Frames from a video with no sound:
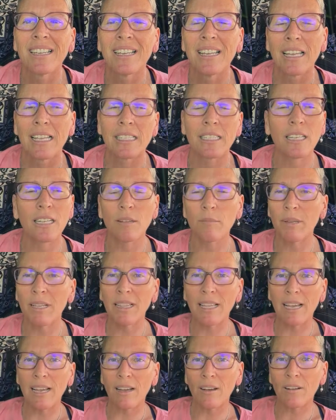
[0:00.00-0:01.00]
It's gonna be
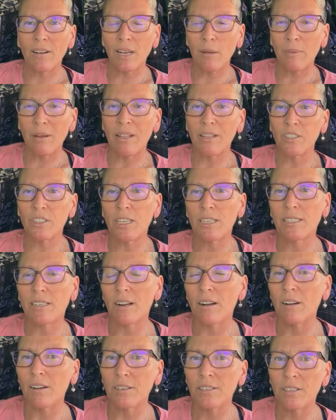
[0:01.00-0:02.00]
loud. I apologize,
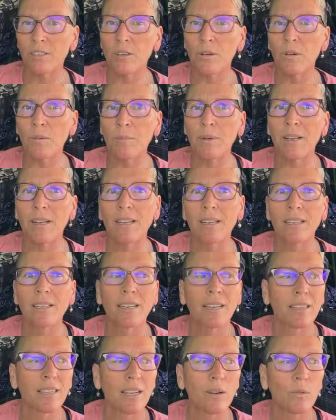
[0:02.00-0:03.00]
cars are going by. I
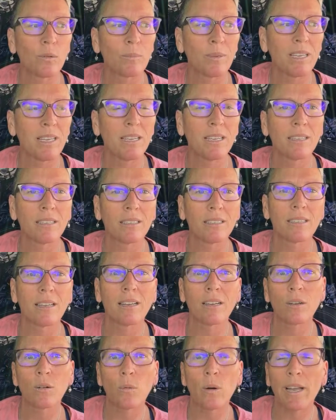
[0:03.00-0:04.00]
thought it would be a
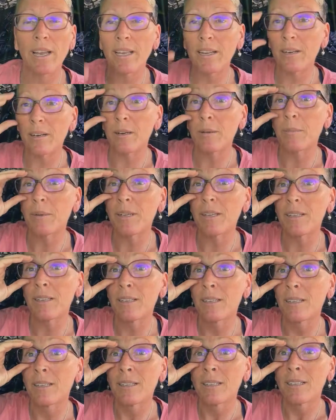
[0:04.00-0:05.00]
lot quieter, but
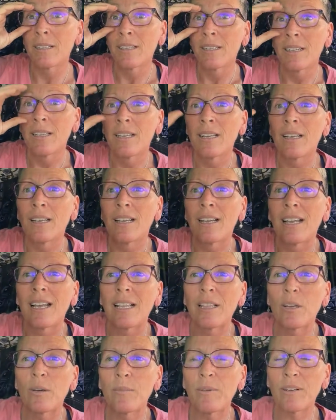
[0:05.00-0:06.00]

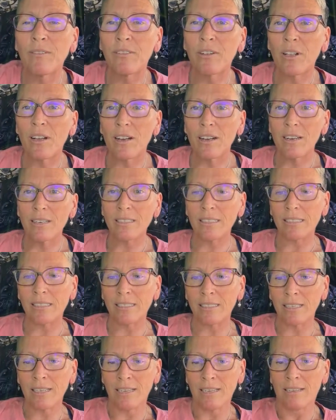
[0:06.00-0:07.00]
hello, beautiful
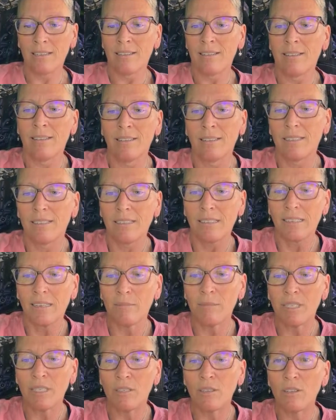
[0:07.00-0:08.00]
hearts.
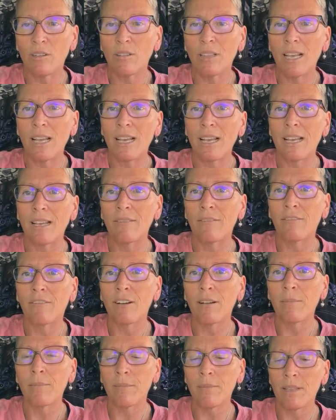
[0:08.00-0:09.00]
Coming to you live
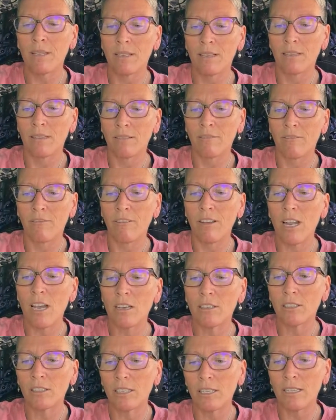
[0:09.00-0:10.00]
from
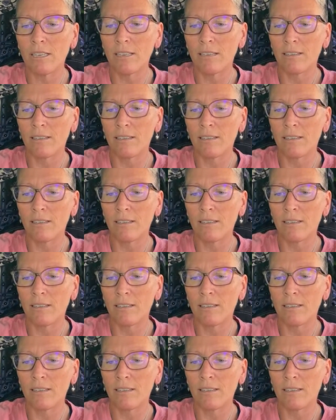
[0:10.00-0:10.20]
Flossie.